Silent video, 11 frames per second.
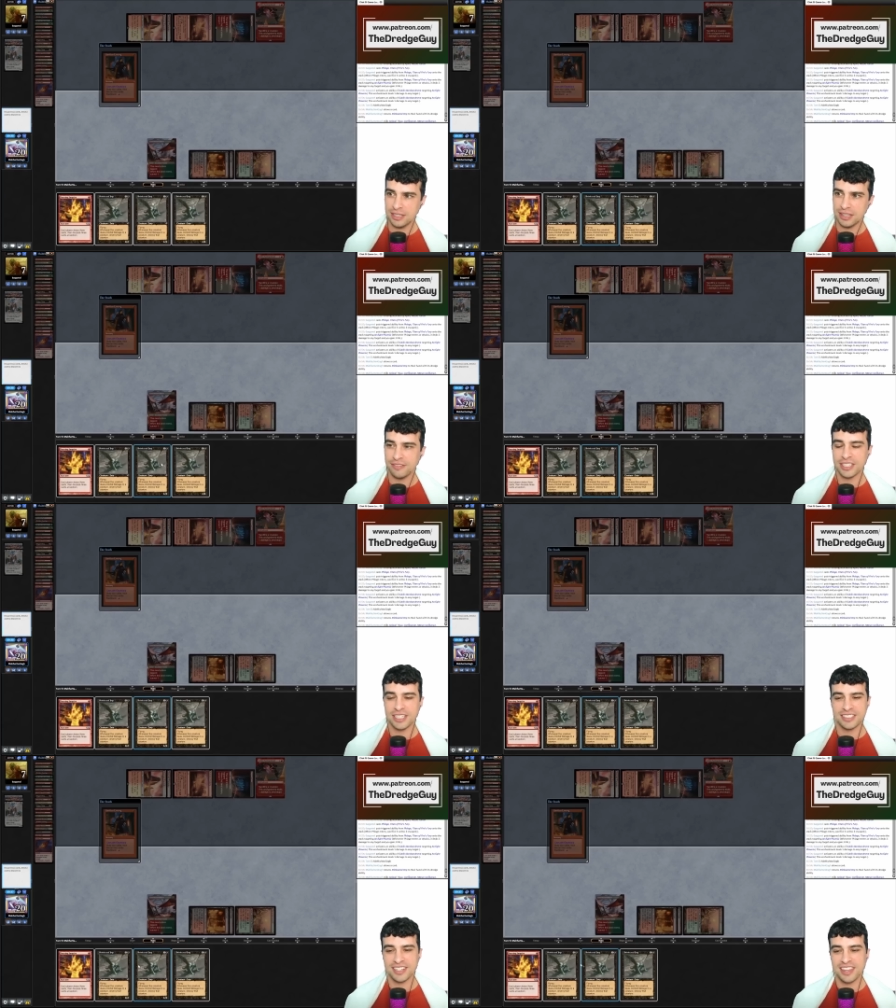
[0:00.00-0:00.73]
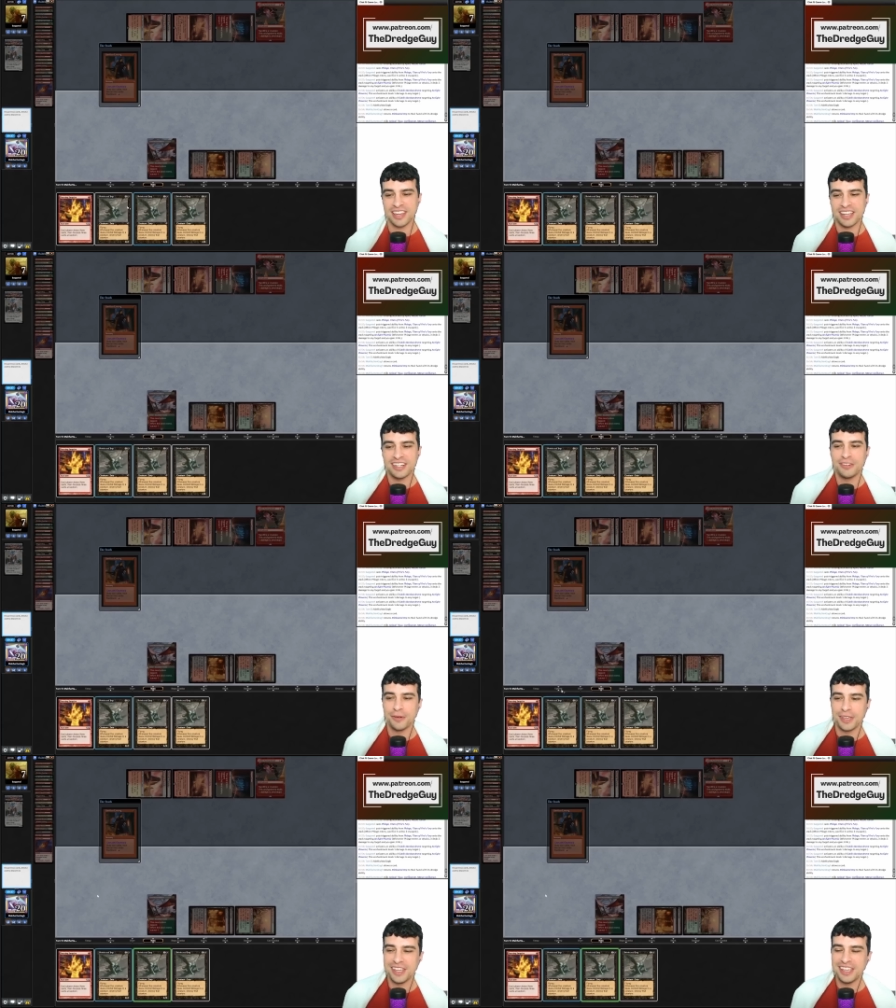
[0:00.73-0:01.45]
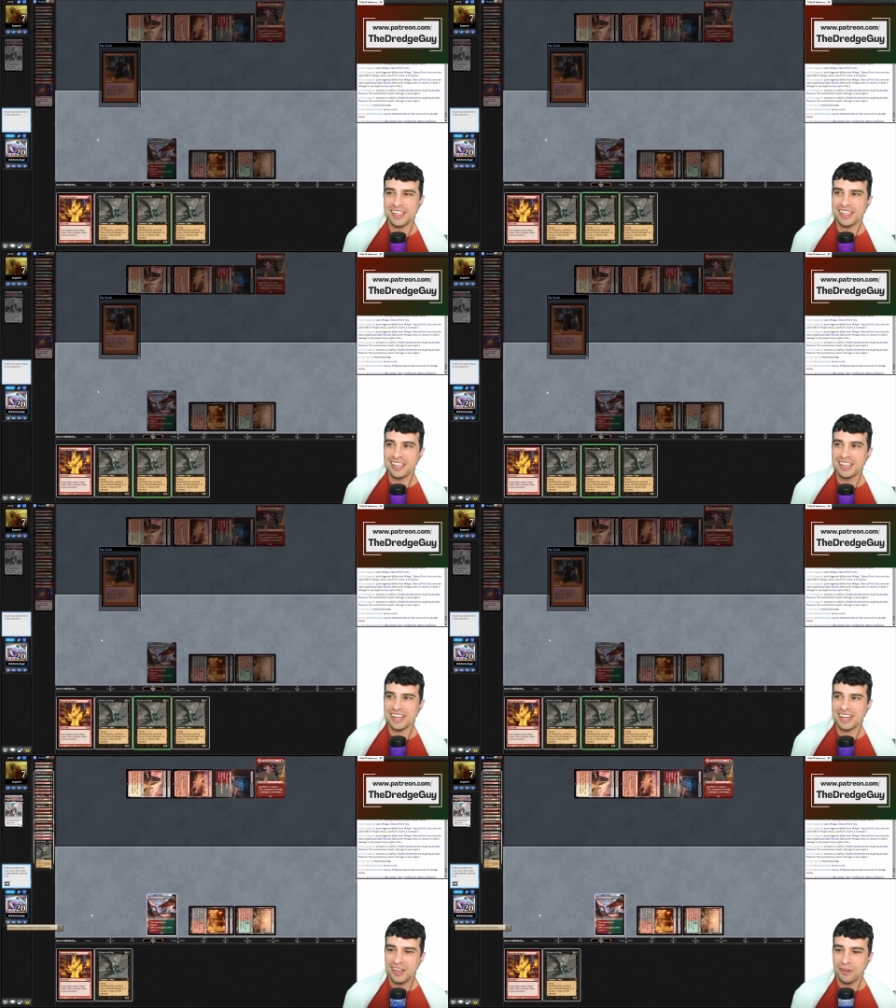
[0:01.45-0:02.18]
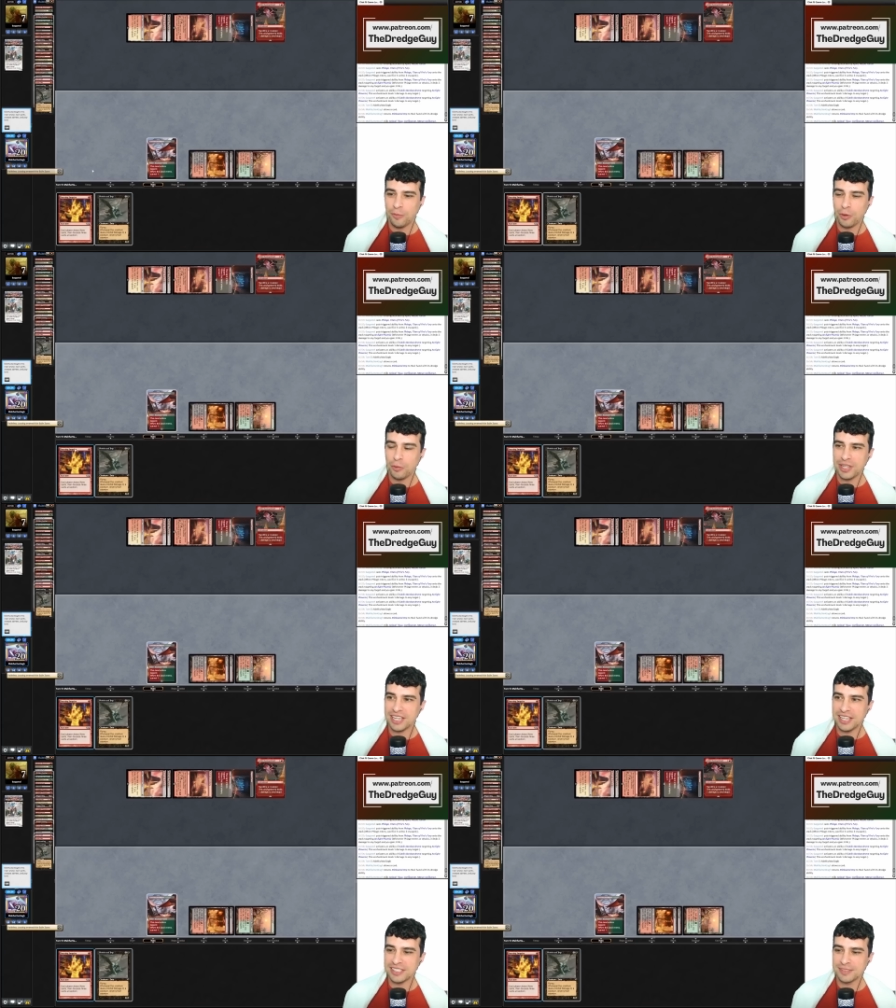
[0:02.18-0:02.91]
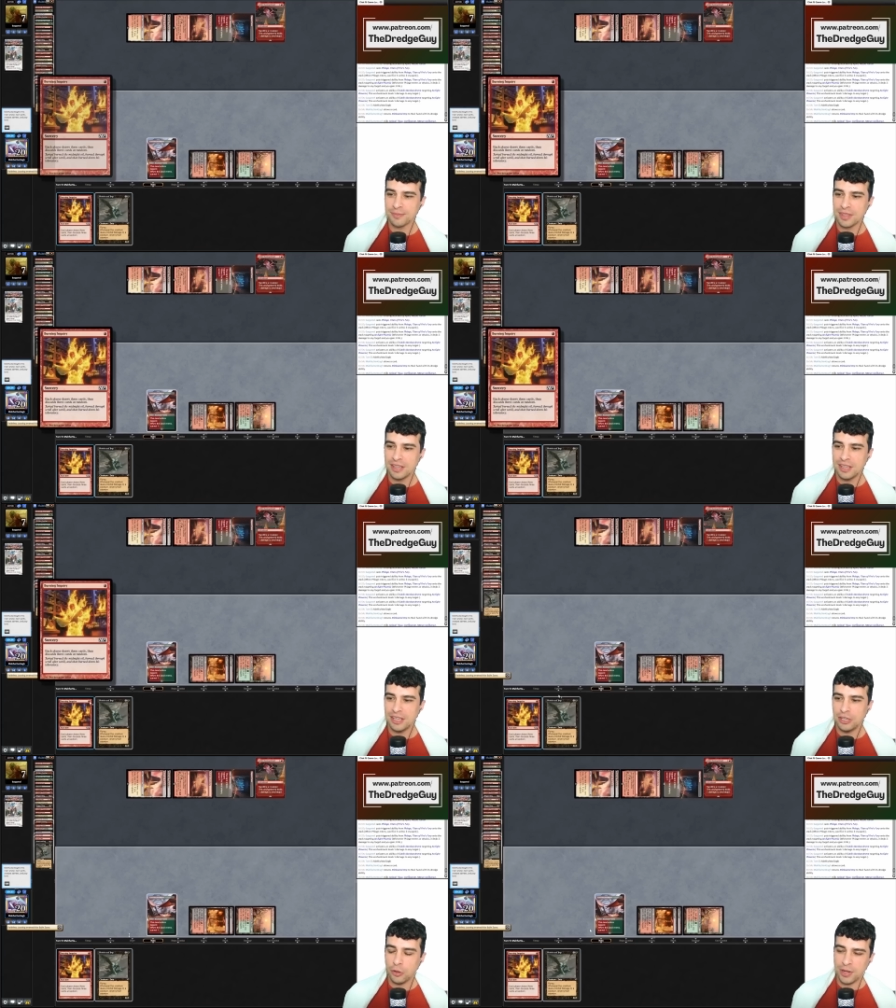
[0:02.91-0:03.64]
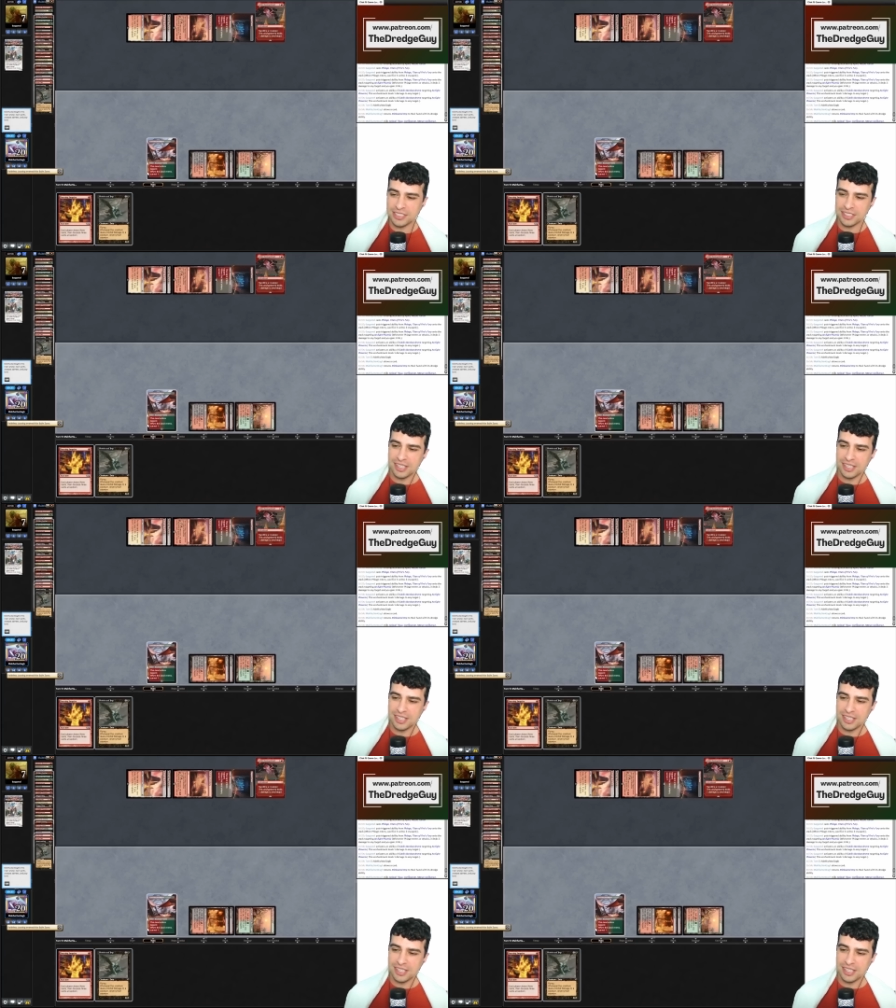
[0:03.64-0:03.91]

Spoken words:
Lava Darts are there. We win, guys. You know what?